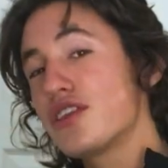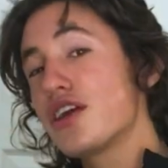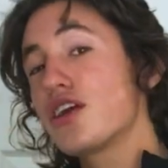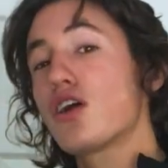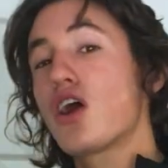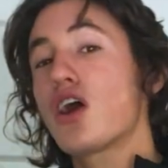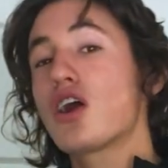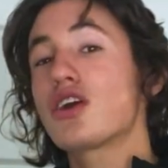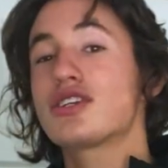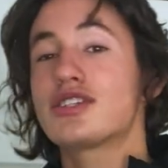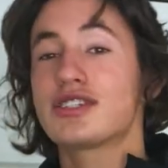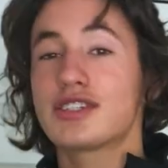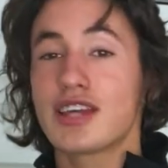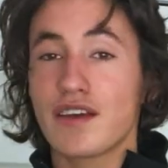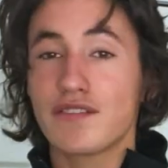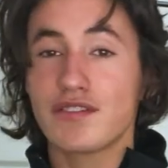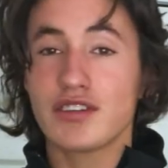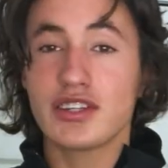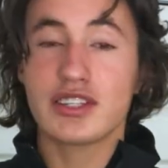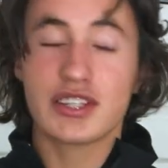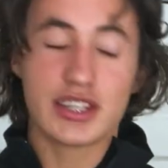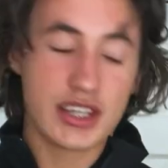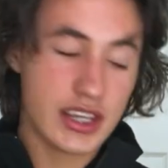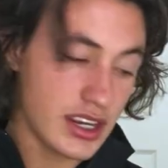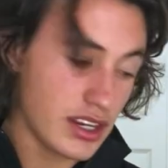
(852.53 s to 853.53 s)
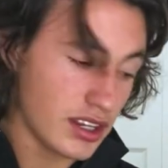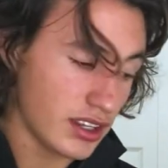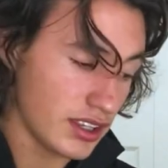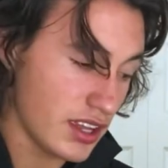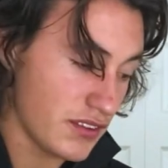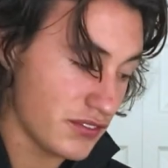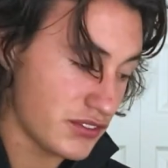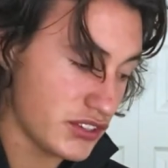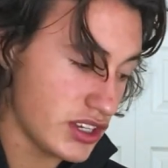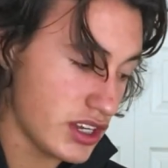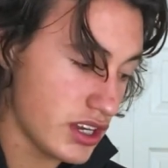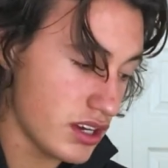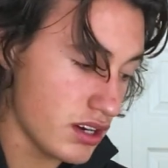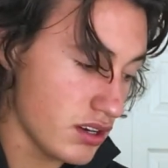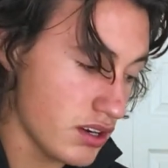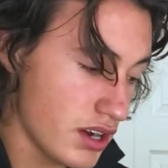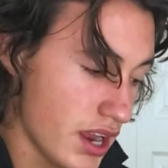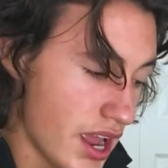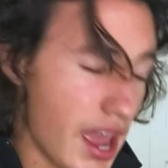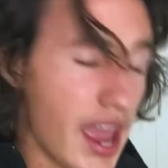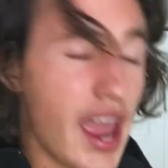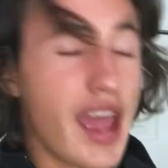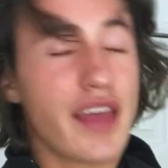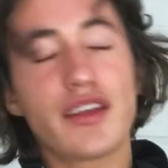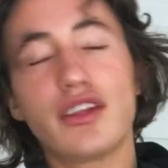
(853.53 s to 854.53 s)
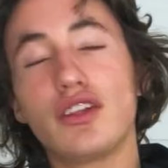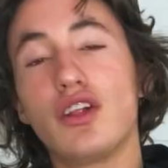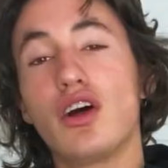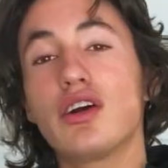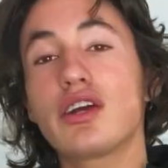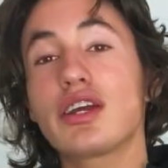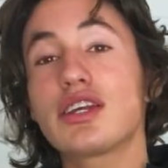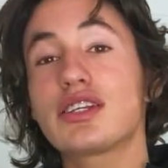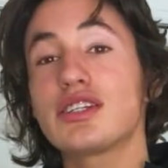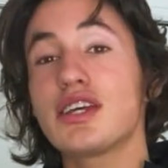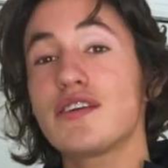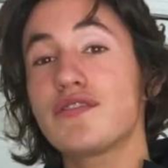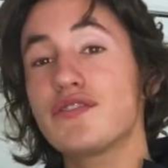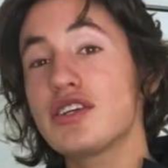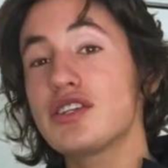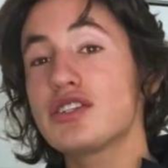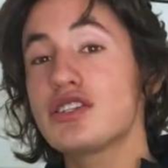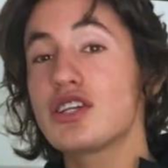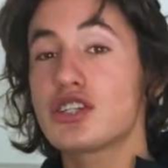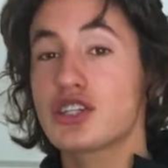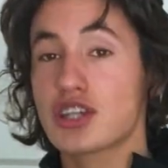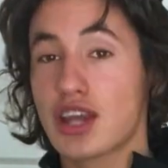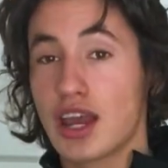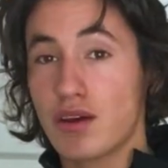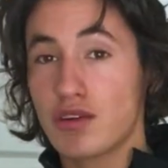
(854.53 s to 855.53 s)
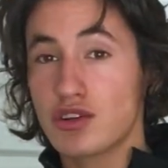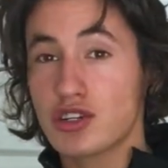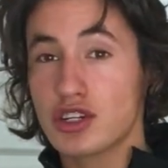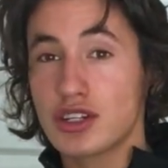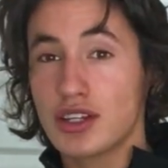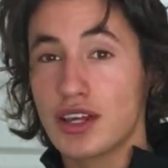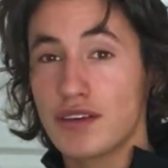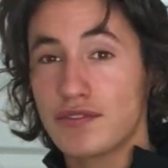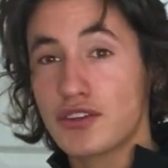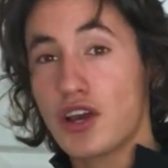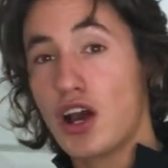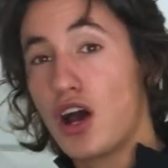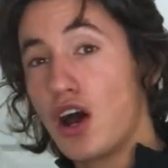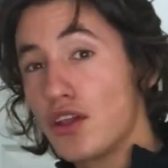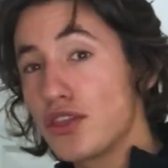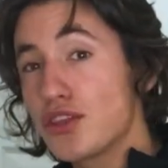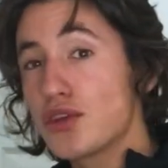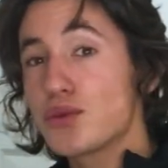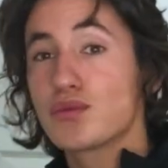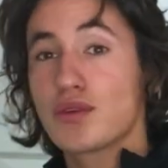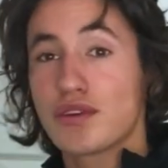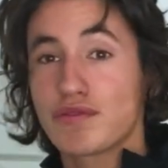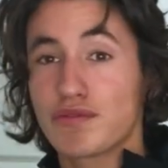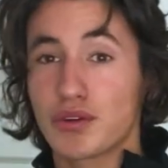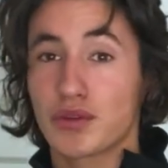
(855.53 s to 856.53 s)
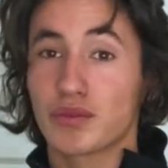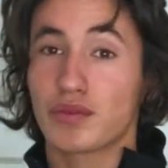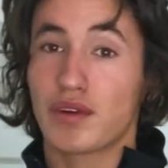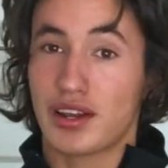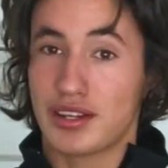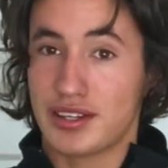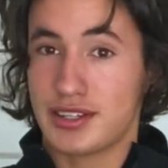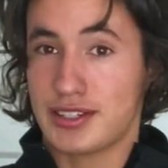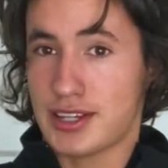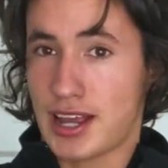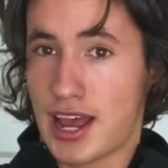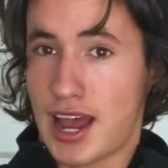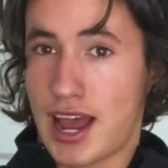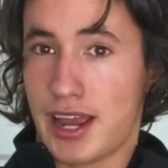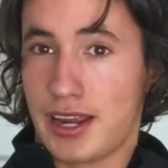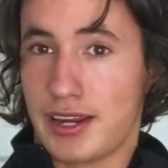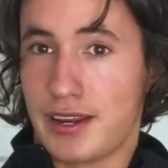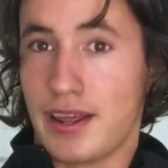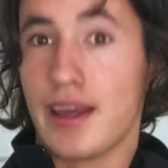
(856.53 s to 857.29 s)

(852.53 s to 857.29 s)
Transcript: there are 17 lifts here, and the longest lift is the Challenger lift on the river run side.